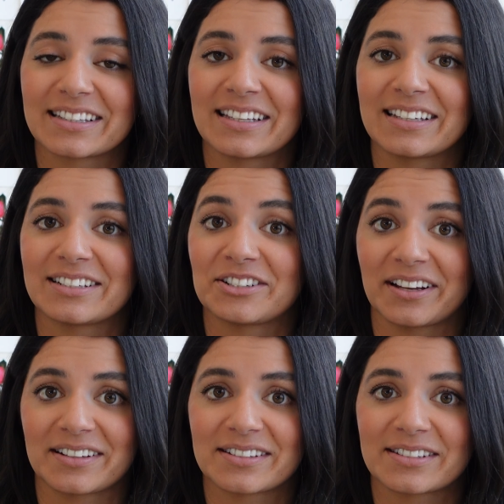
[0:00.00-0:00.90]
the
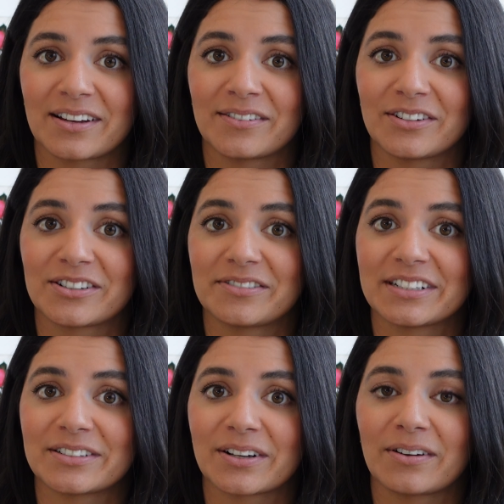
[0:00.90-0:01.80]
chance of your
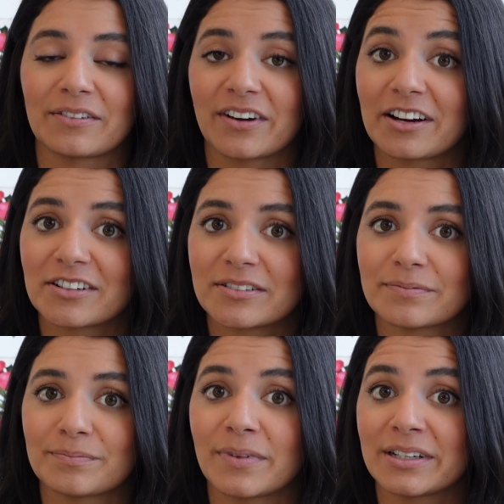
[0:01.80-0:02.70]
reel going viral
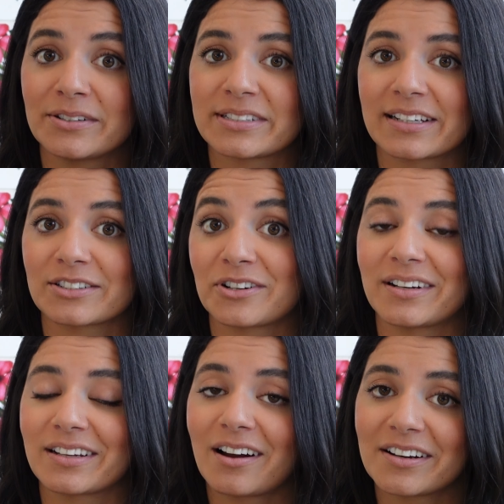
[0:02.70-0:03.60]
by using
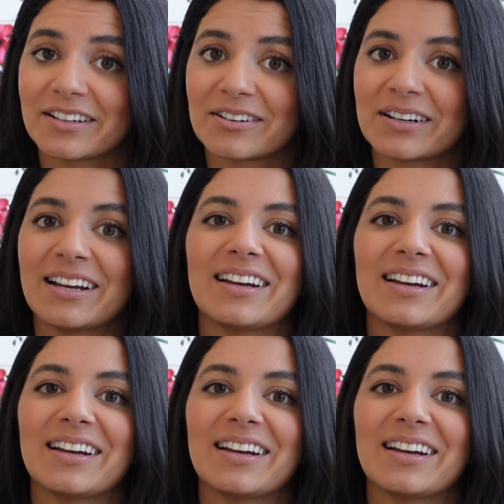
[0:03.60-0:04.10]
trending audio,